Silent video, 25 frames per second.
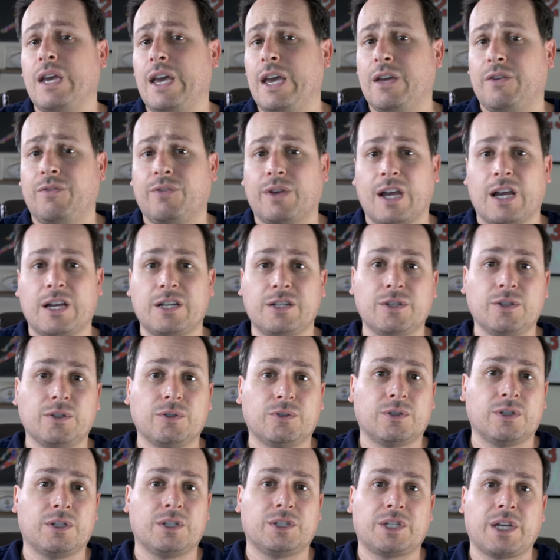Hey, if you guys are
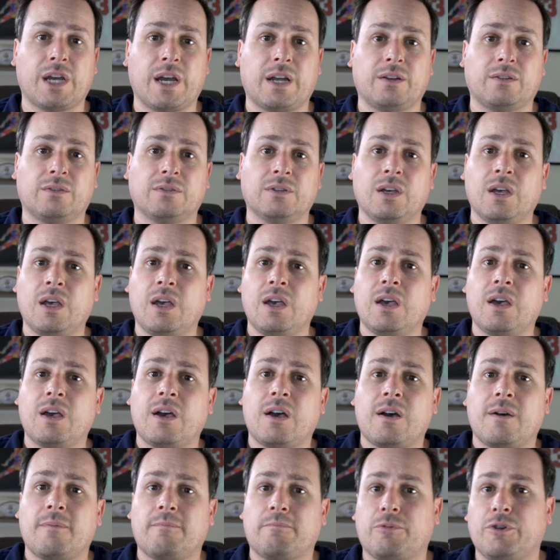new to the channel,
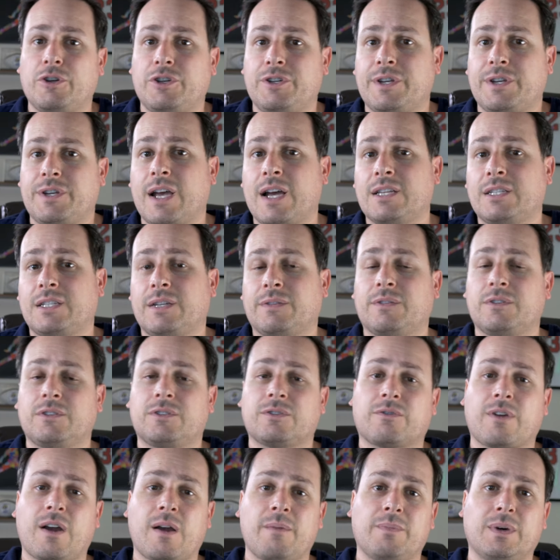appreciate you guys hit the
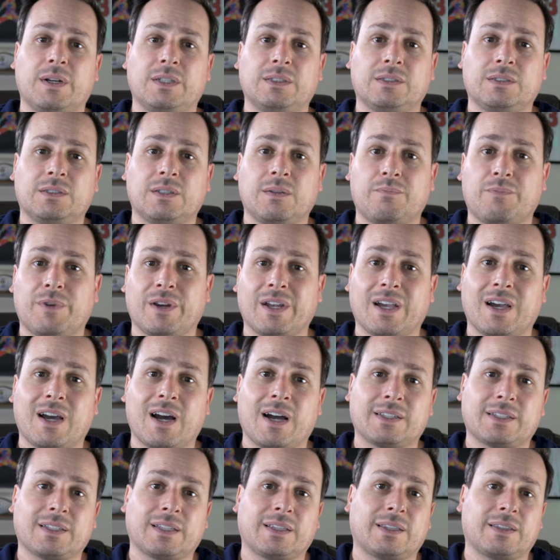subscribe button, bringing
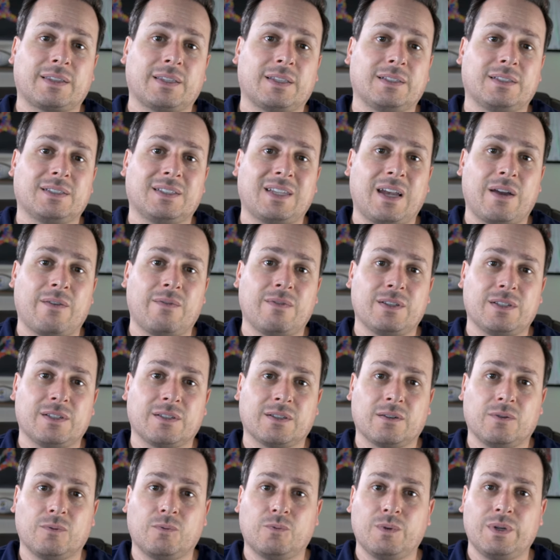content like this every
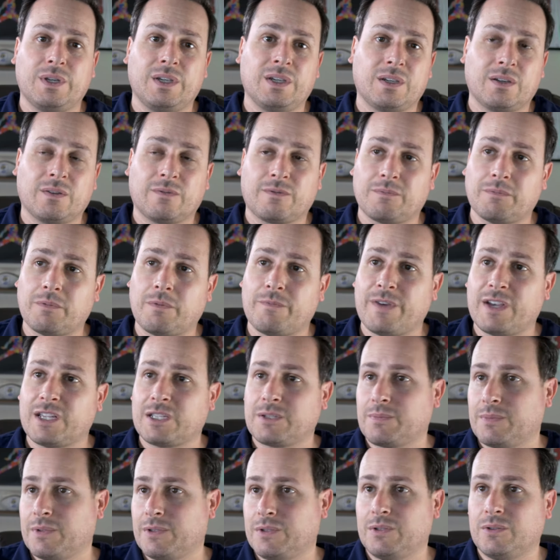single week from
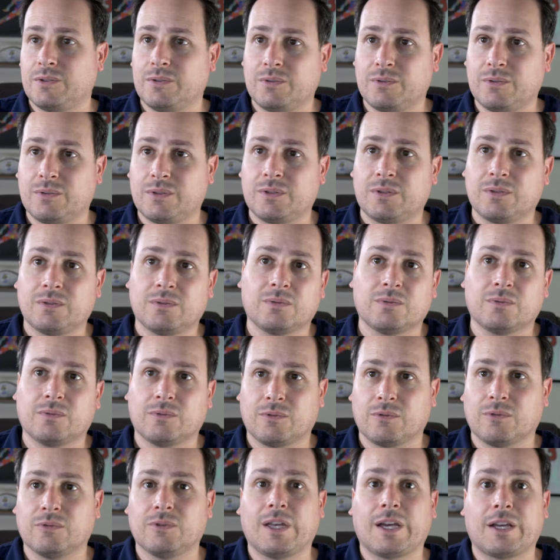investment news
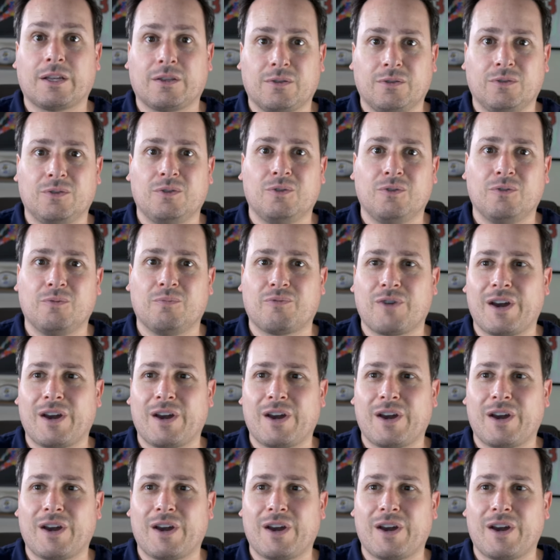or like people